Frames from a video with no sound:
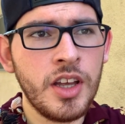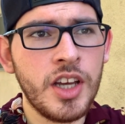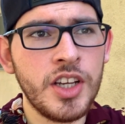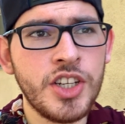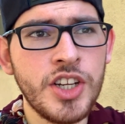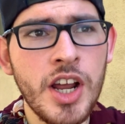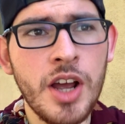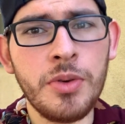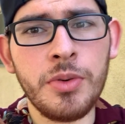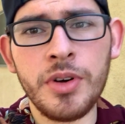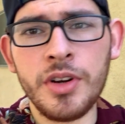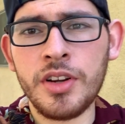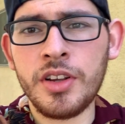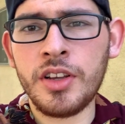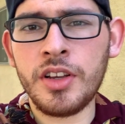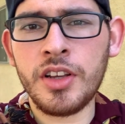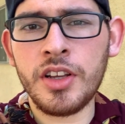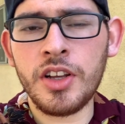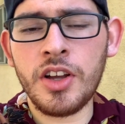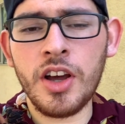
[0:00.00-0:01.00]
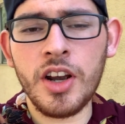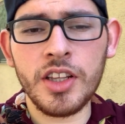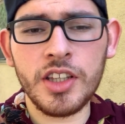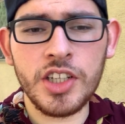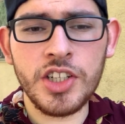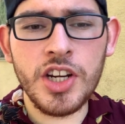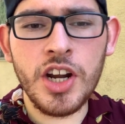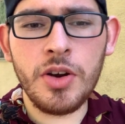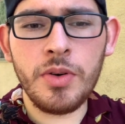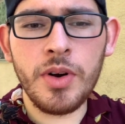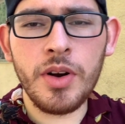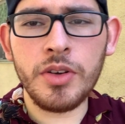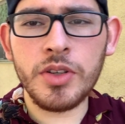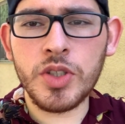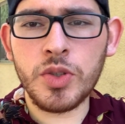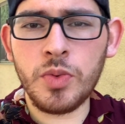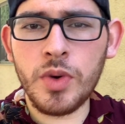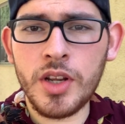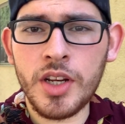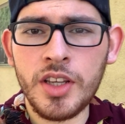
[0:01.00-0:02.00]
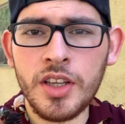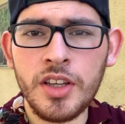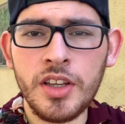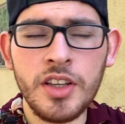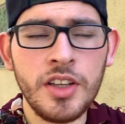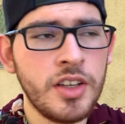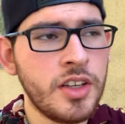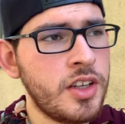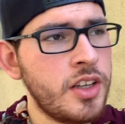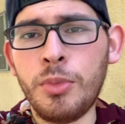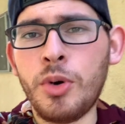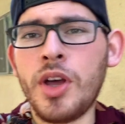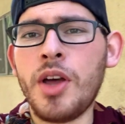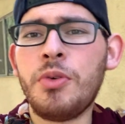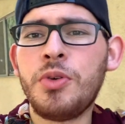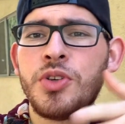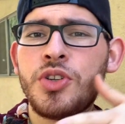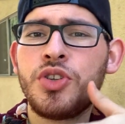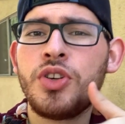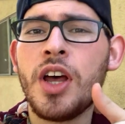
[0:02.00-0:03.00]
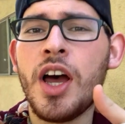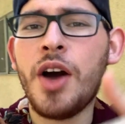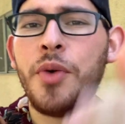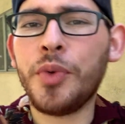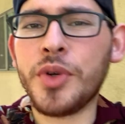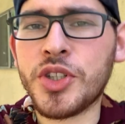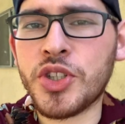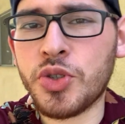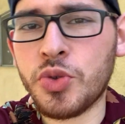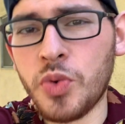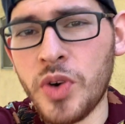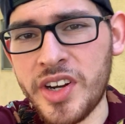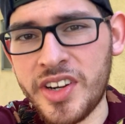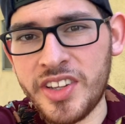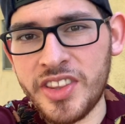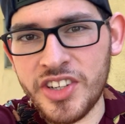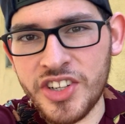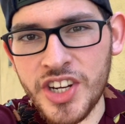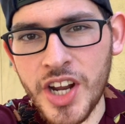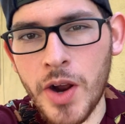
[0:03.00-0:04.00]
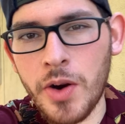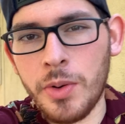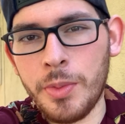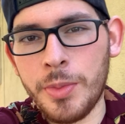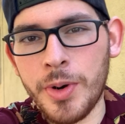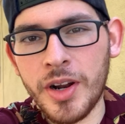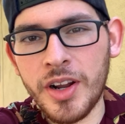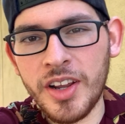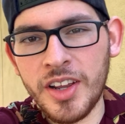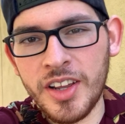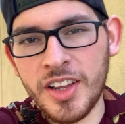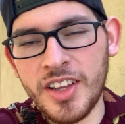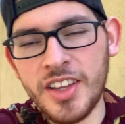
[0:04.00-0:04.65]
I showered, got out the shower, I was sweating. Boy, I was I was sweating in the shower, bro.